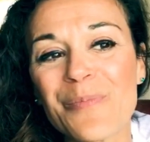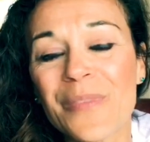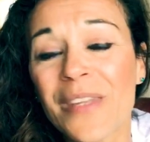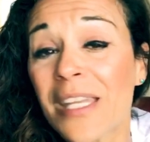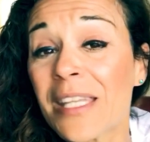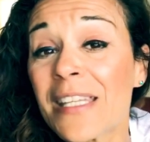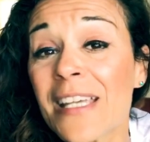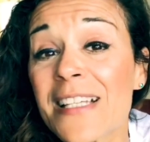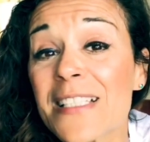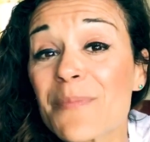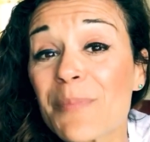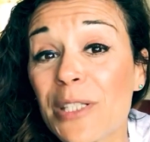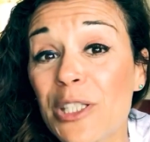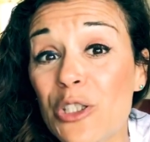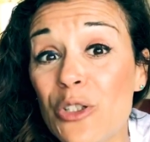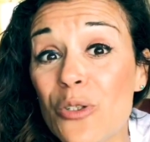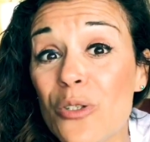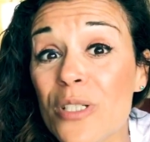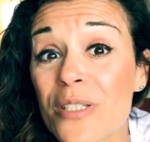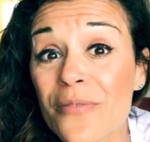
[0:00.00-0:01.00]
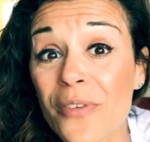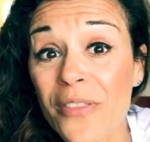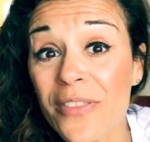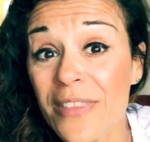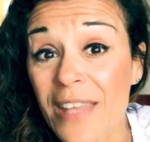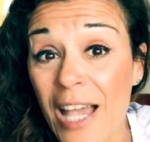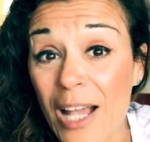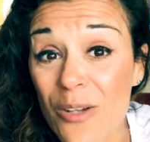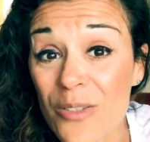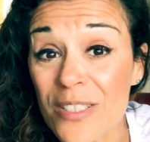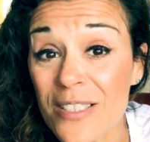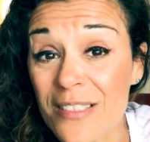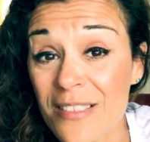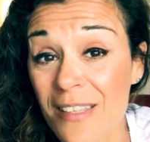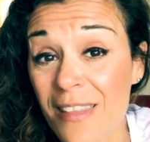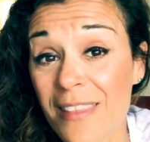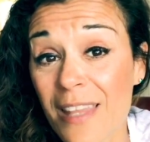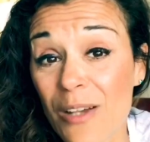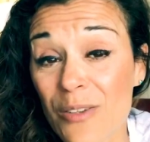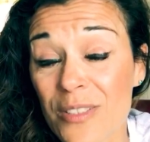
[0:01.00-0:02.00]
It has been used for thousands
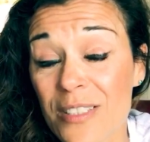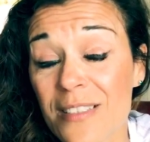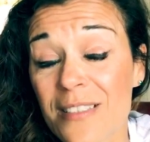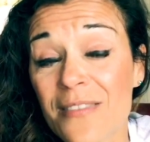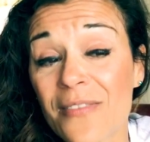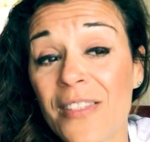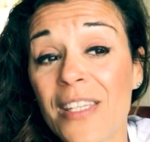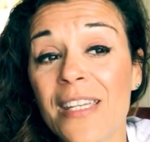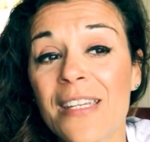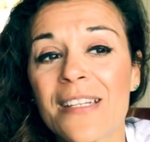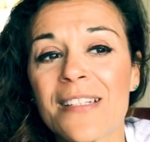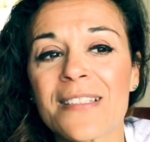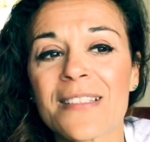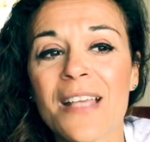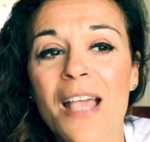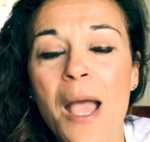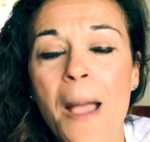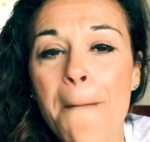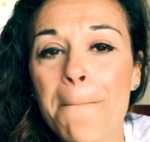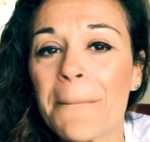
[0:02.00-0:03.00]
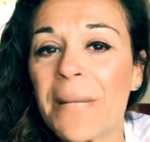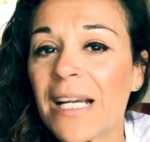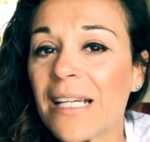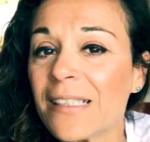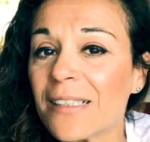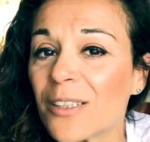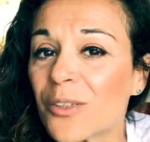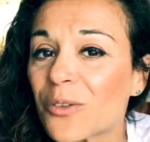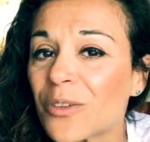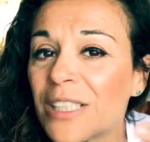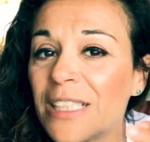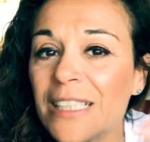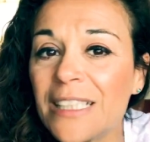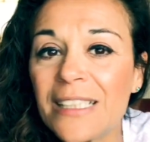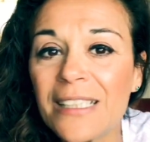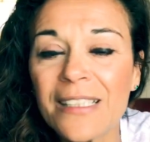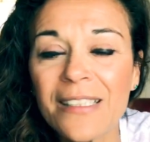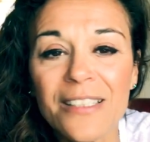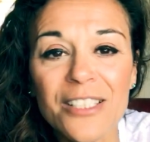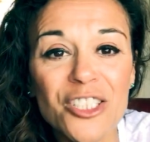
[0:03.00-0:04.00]
and thousands of years by the
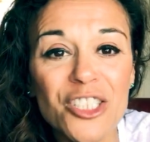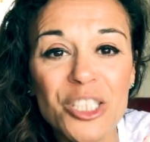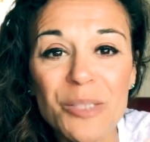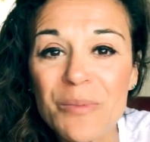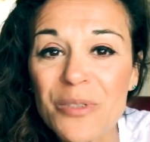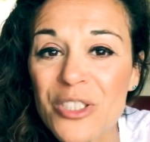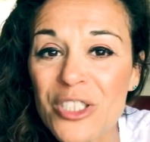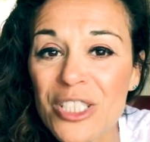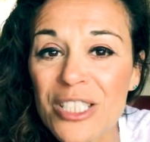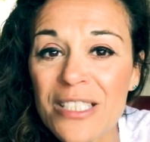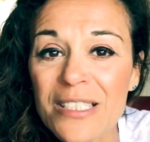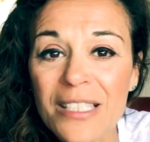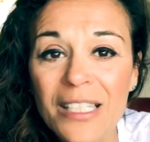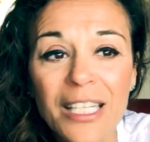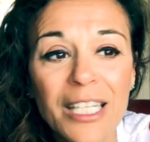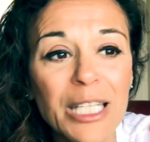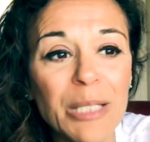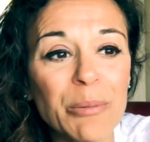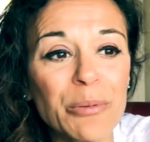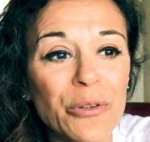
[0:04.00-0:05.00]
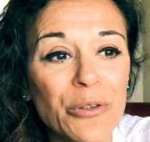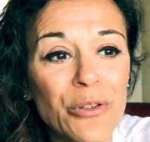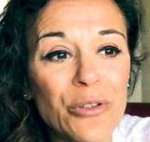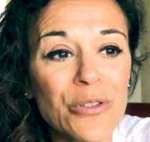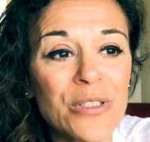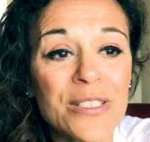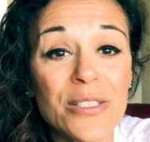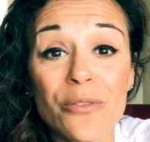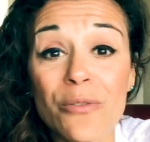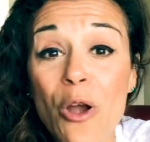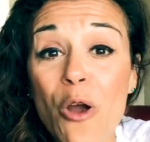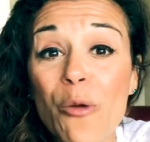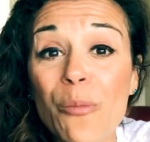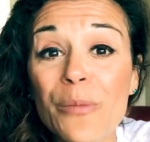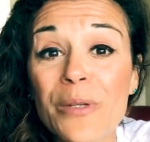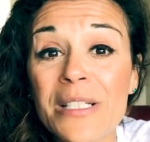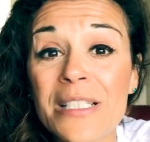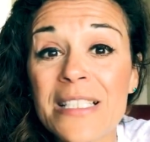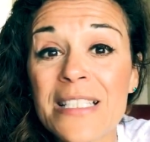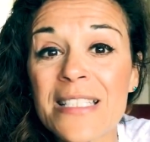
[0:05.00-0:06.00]
Greek, the Egyptians, the Hebrews, the
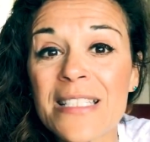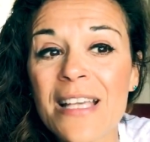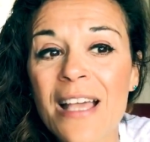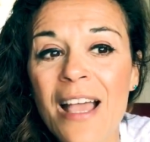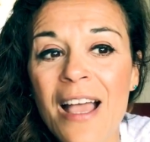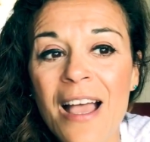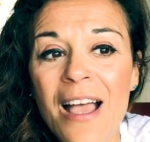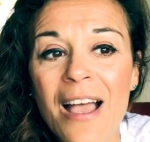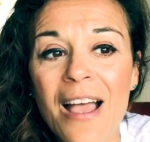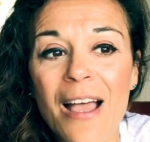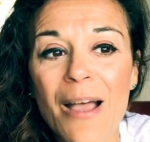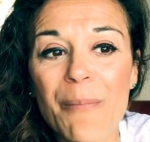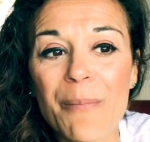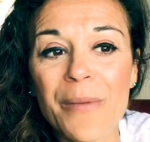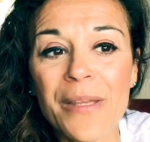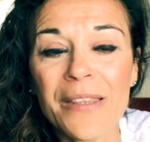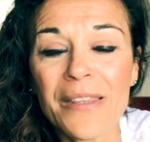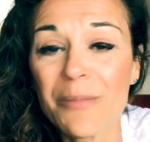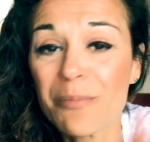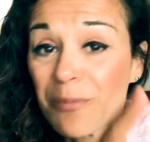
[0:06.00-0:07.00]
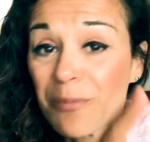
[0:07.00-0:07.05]
Romans, in the